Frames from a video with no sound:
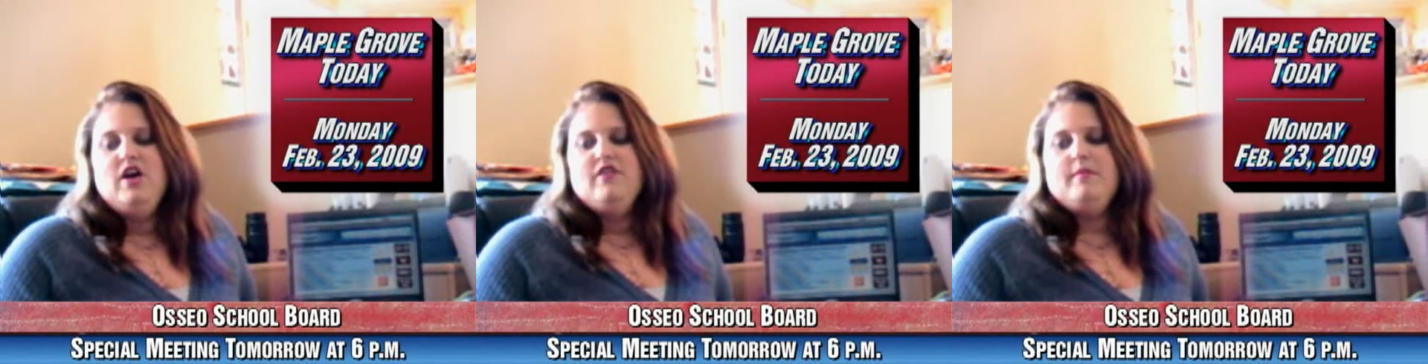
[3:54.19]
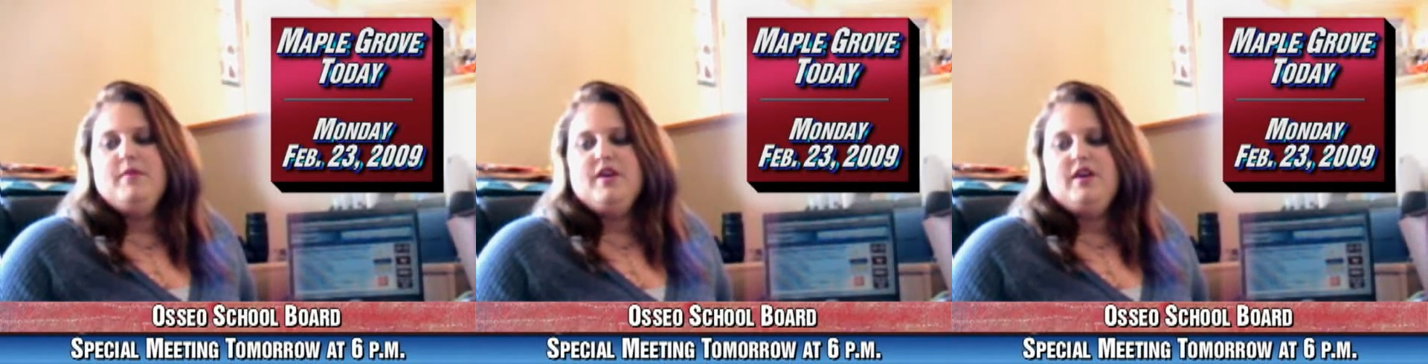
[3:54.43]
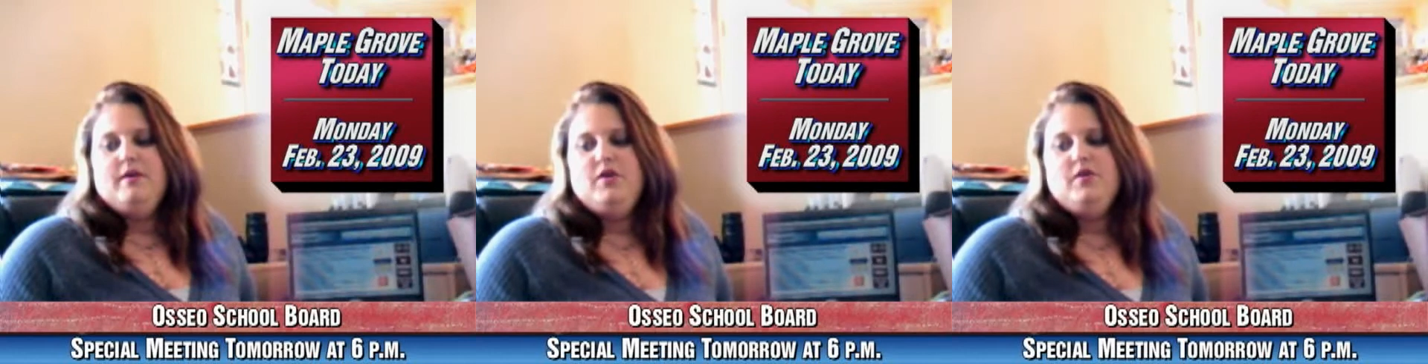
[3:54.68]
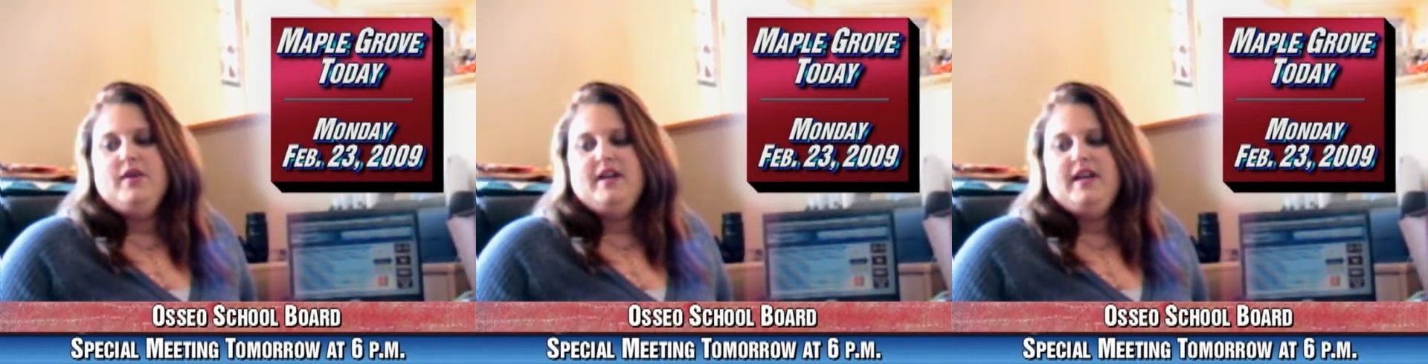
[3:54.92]
from the
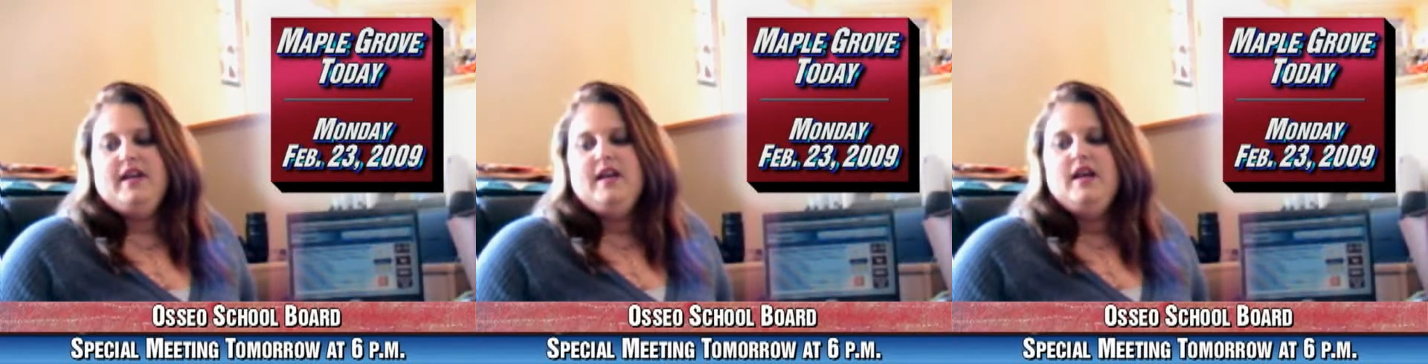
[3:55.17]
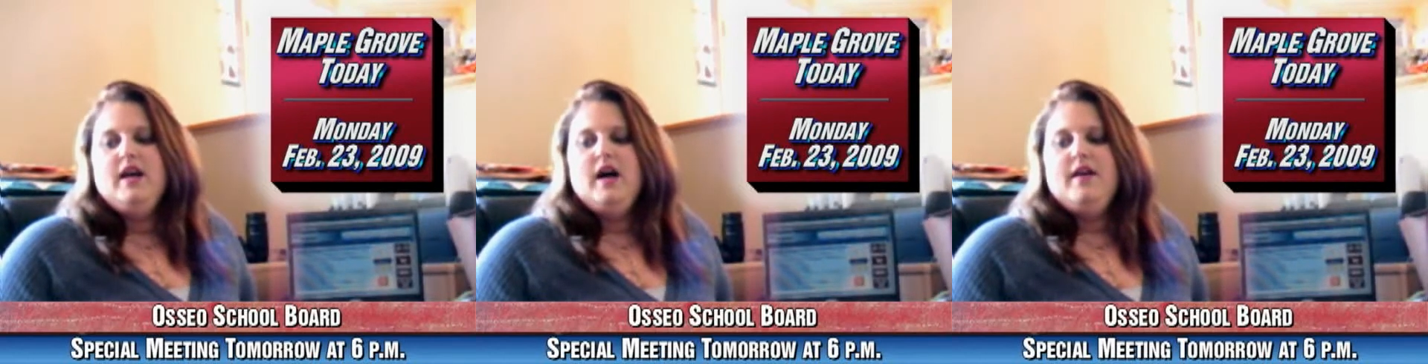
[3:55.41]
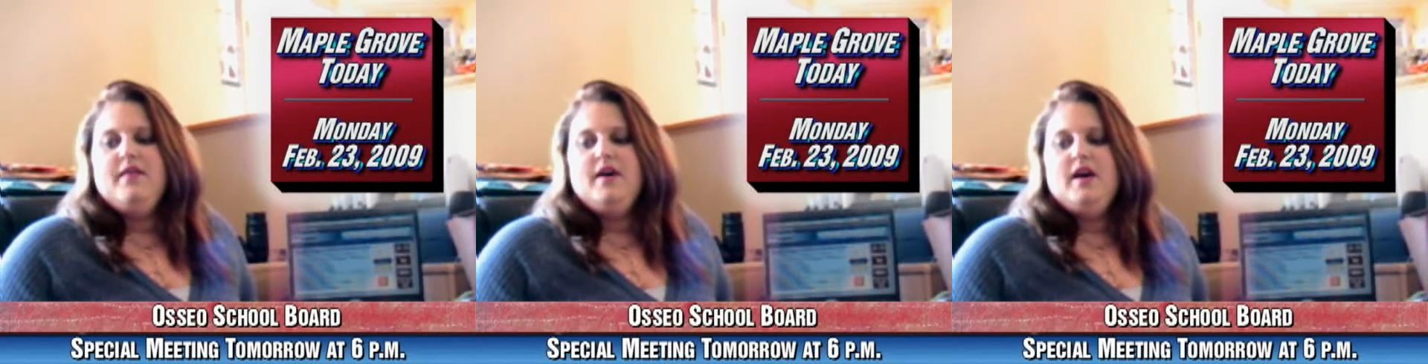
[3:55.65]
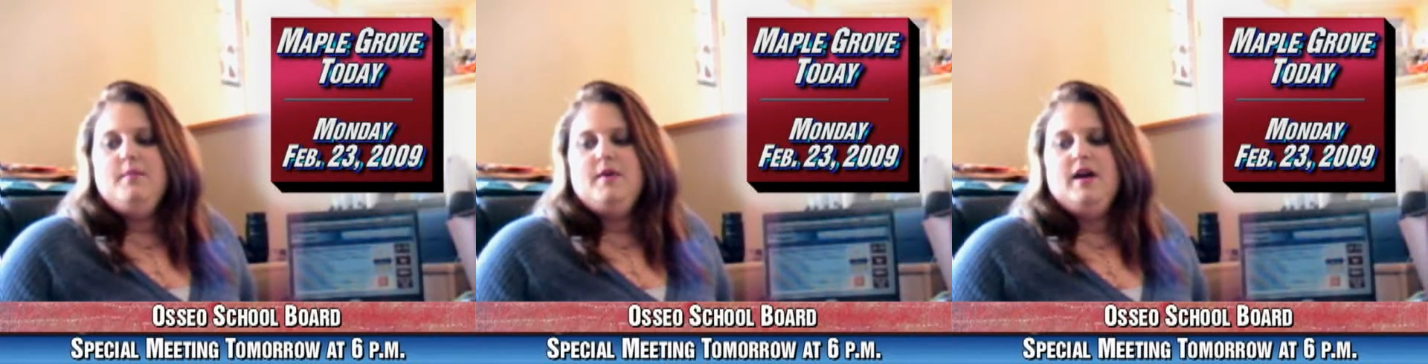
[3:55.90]
community on
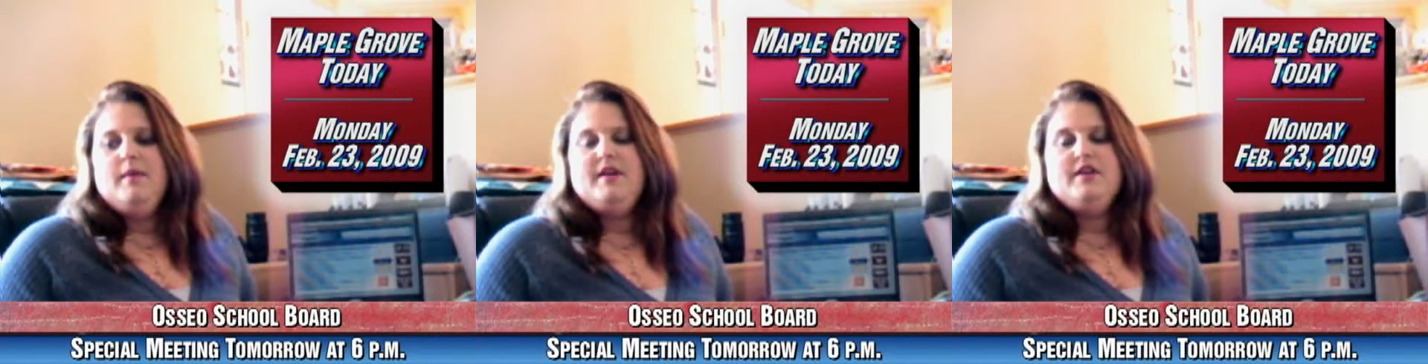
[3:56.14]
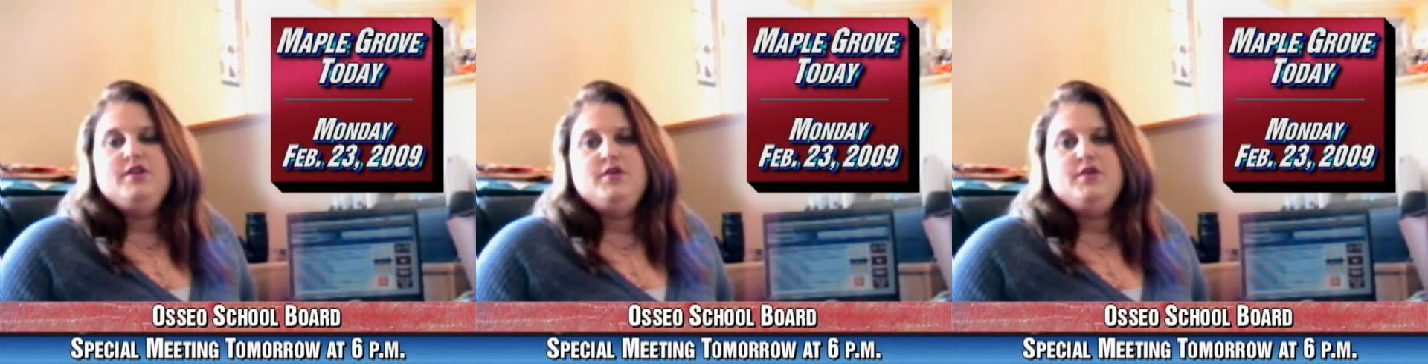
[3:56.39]
the upcoming